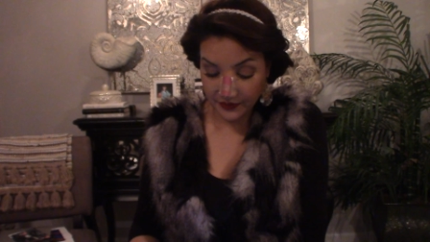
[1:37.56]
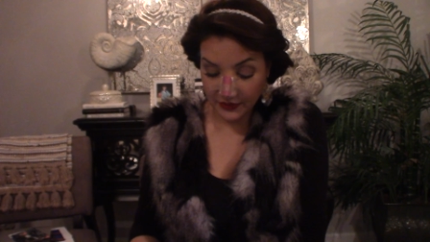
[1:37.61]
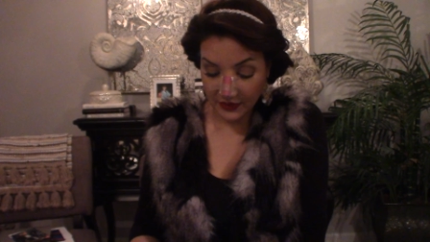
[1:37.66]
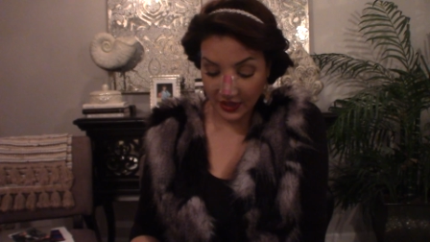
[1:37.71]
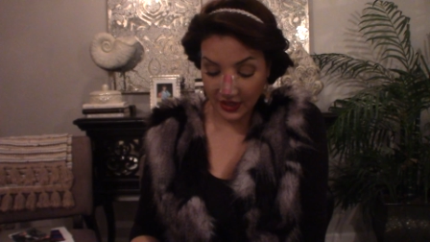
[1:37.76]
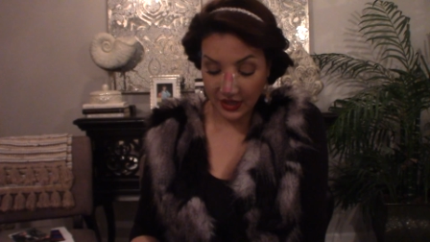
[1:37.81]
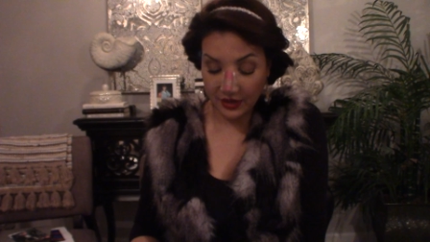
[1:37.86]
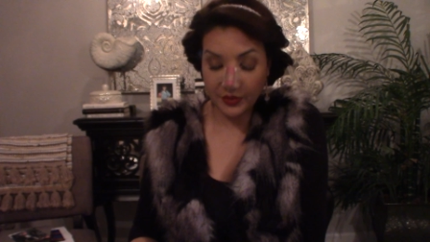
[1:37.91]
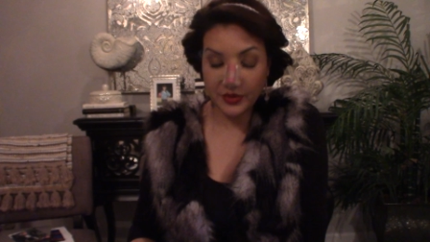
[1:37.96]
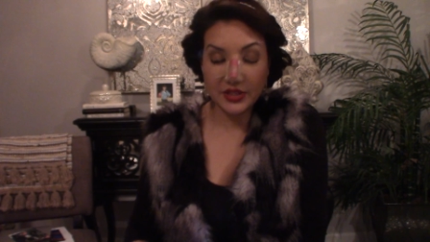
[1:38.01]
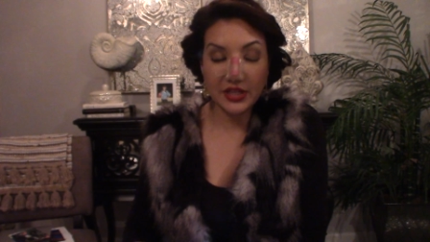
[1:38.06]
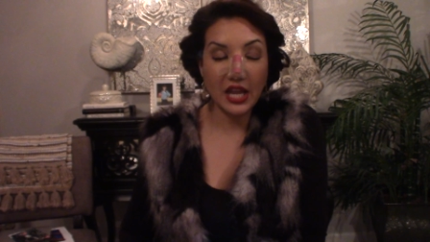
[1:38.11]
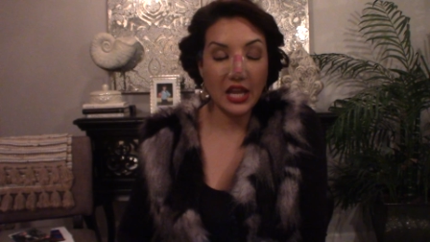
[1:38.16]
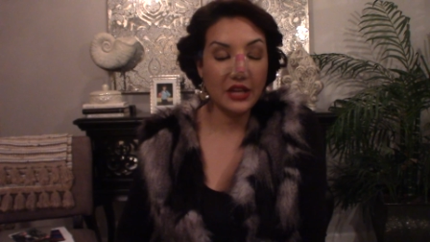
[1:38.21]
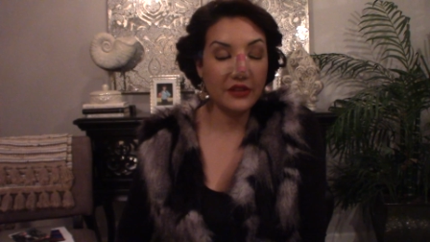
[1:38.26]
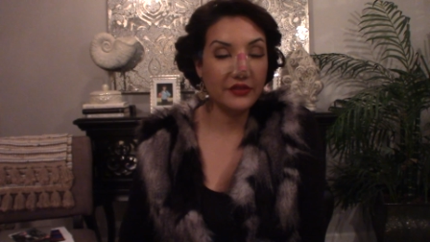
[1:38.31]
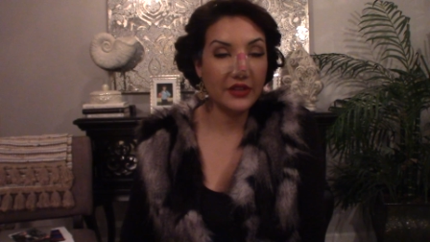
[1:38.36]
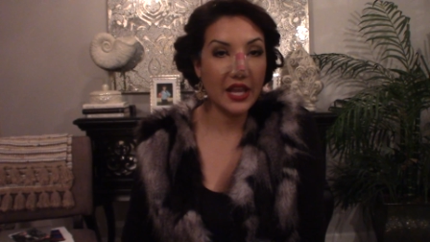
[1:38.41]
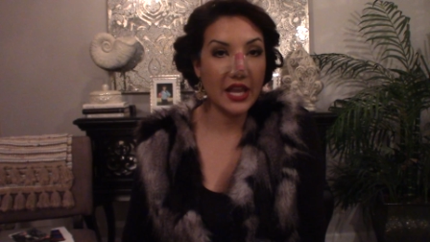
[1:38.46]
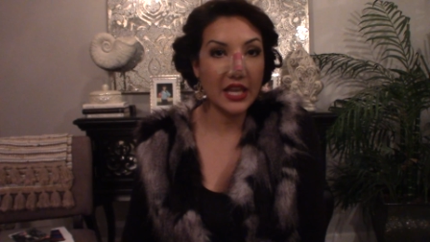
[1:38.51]
It was kind
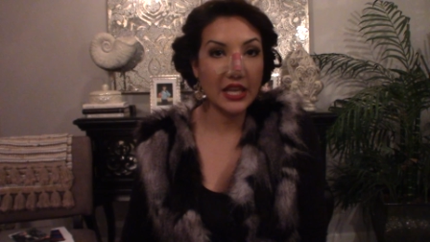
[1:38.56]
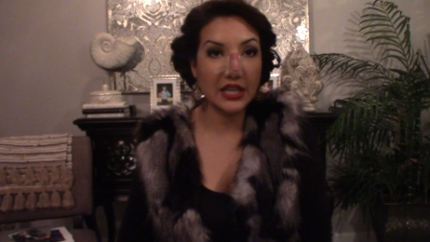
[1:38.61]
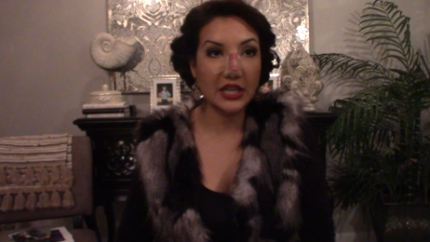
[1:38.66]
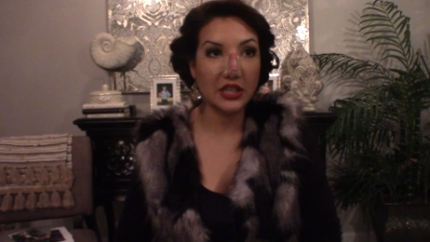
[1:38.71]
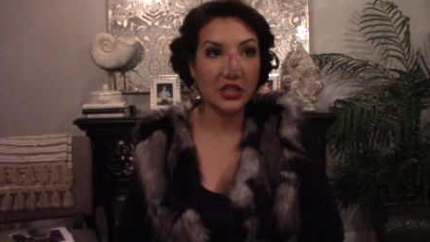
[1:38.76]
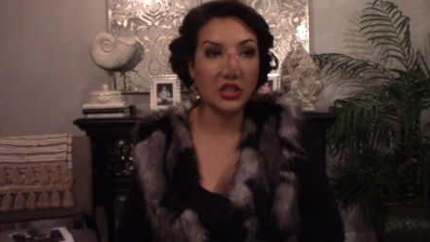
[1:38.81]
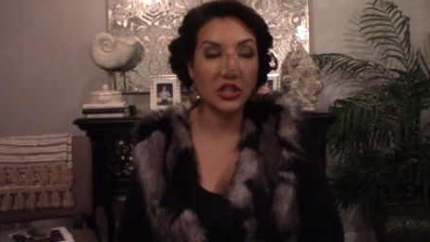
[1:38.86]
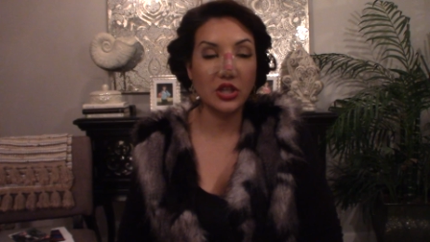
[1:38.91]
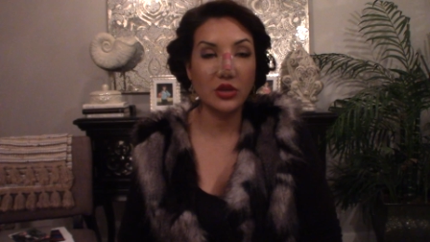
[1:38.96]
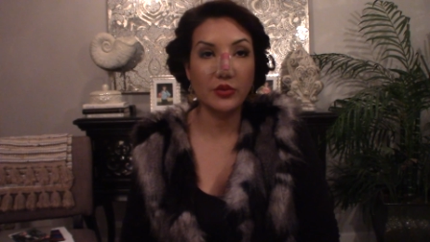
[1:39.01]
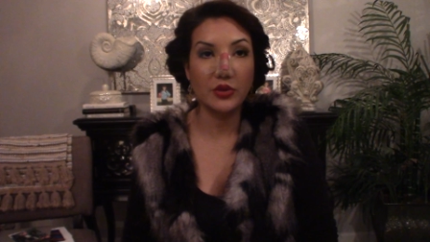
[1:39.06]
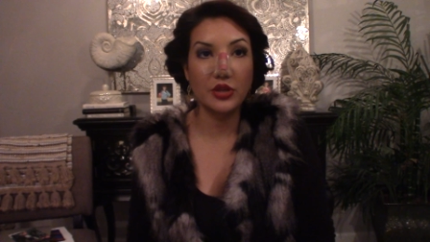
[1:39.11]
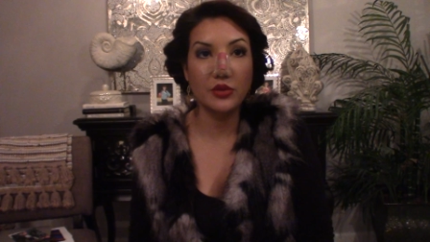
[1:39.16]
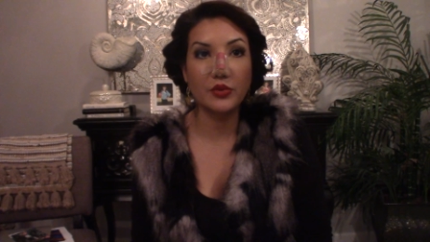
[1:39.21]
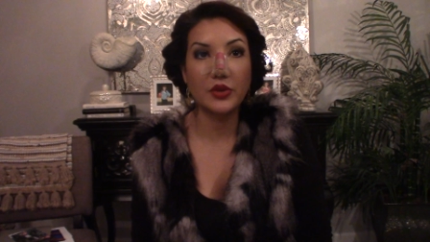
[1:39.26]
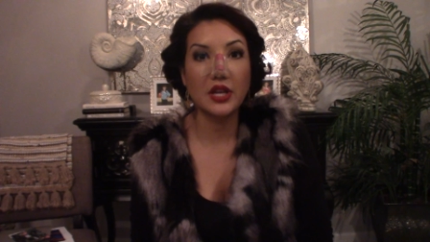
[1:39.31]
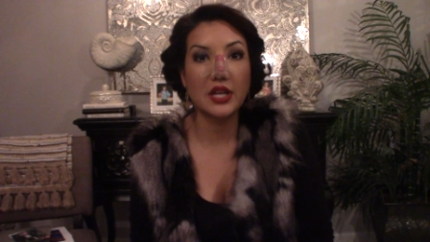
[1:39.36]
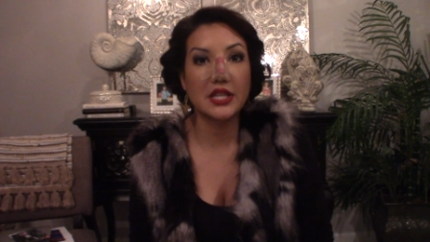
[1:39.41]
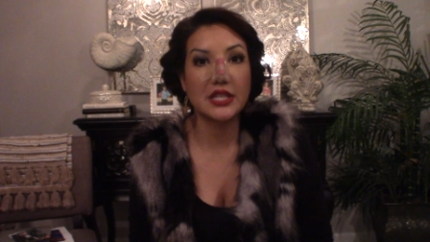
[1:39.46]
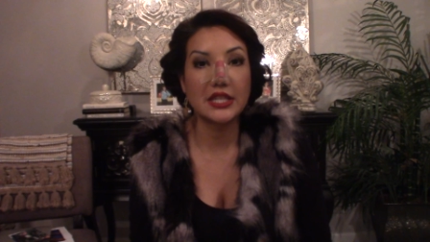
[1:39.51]
of like, you know, what you would
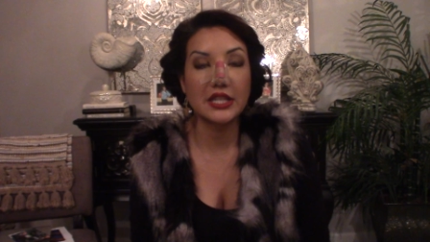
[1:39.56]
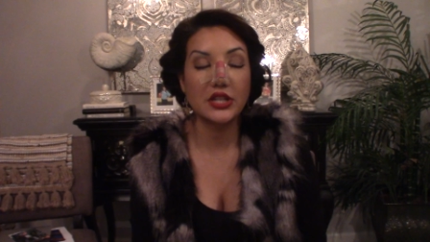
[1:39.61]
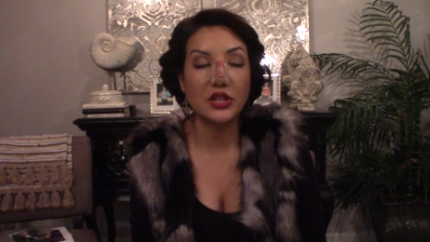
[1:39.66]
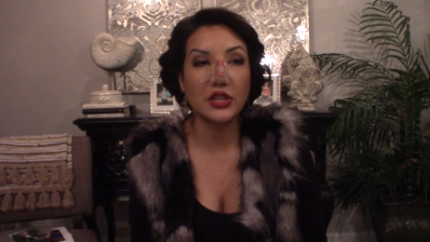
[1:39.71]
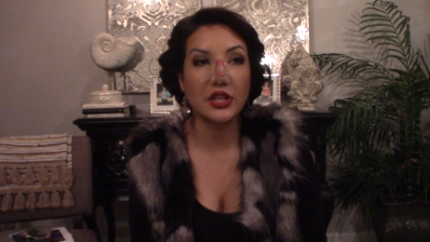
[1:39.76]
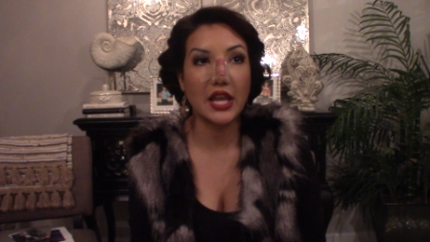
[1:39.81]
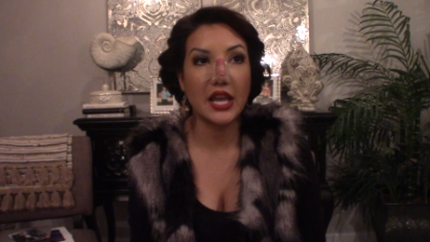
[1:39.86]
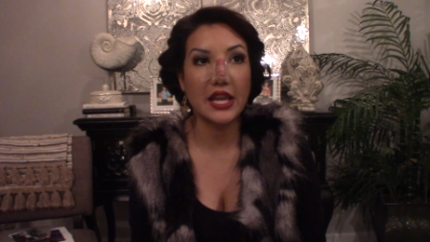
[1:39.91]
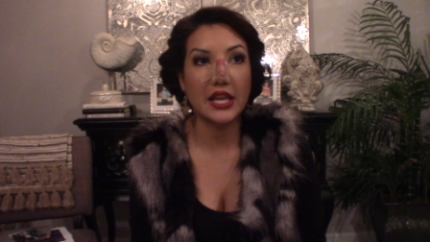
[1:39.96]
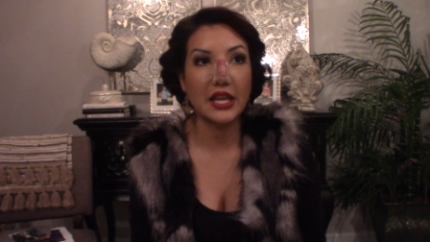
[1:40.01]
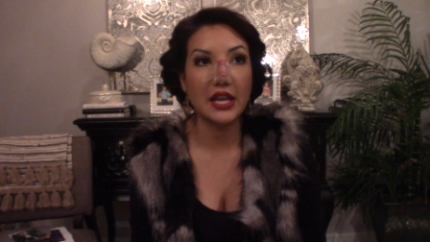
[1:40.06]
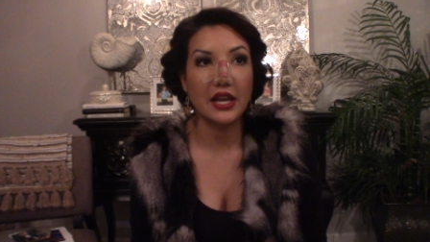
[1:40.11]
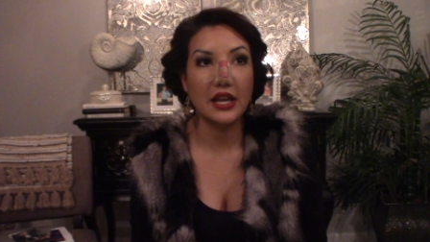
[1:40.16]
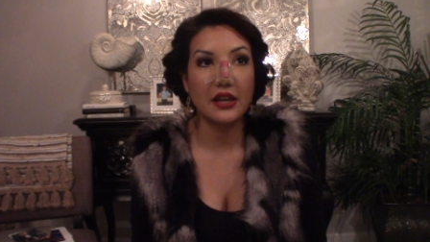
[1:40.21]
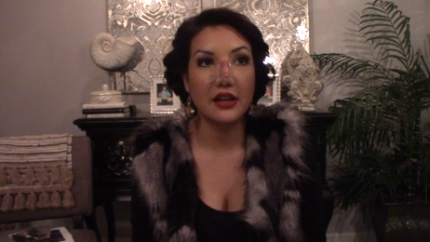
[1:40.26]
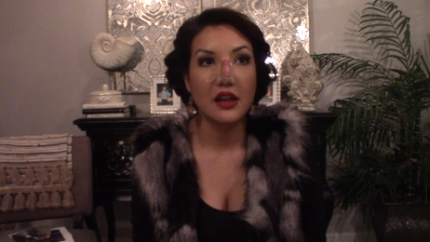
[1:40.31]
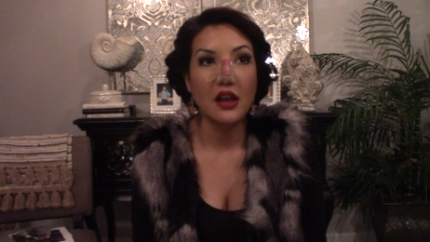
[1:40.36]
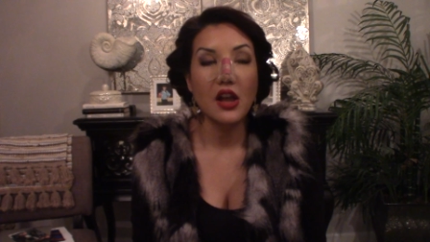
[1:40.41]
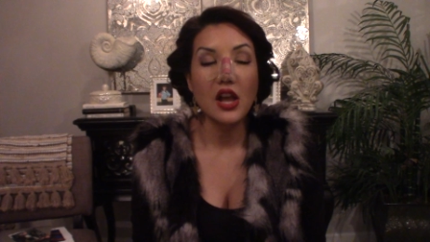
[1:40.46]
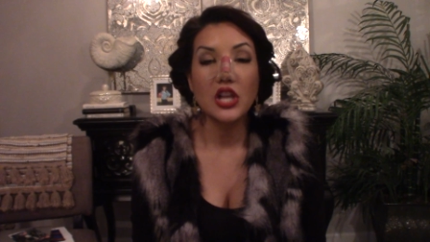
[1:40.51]
consider like a